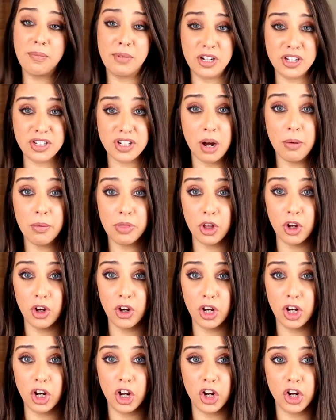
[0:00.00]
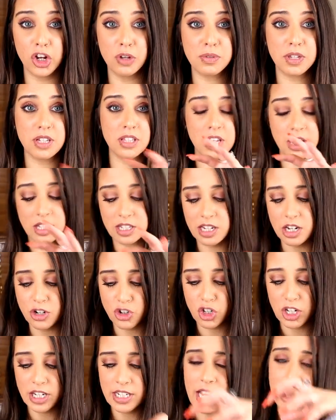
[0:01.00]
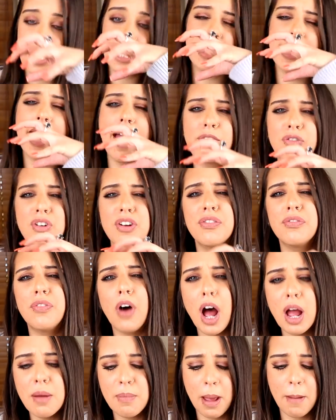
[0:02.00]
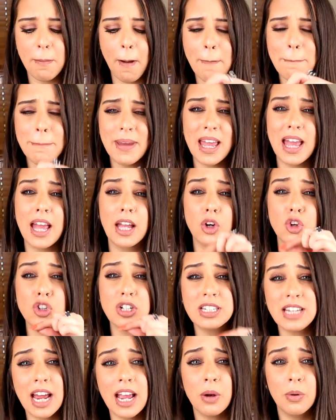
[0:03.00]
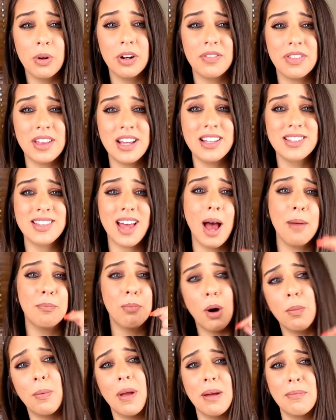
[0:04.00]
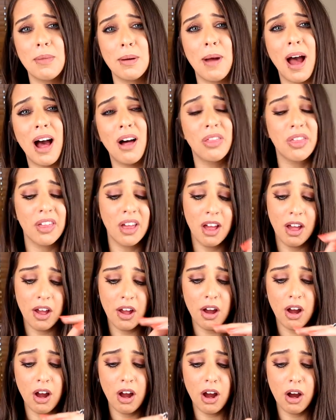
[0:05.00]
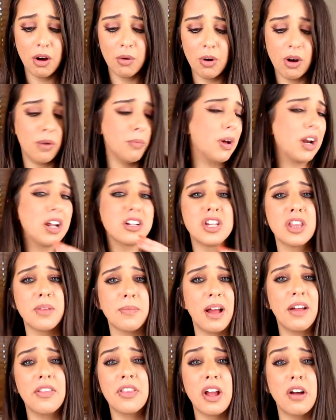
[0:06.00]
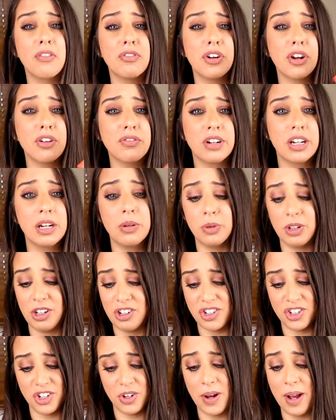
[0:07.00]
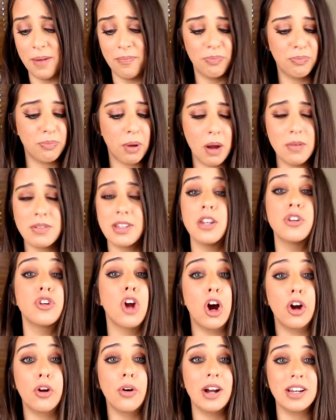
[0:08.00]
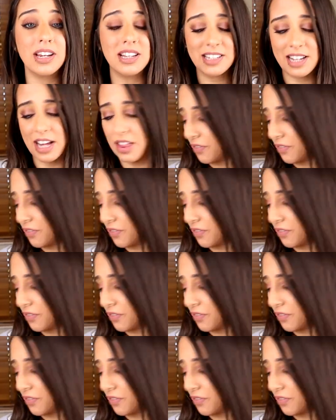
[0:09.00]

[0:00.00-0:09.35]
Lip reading: I'm gonna start with the hula hoops because it's literally taken every fiber in my being not to take one of these and pop it in my mouth. When I took them out of the oven, I really wanted to do it, but I was like, no, I need to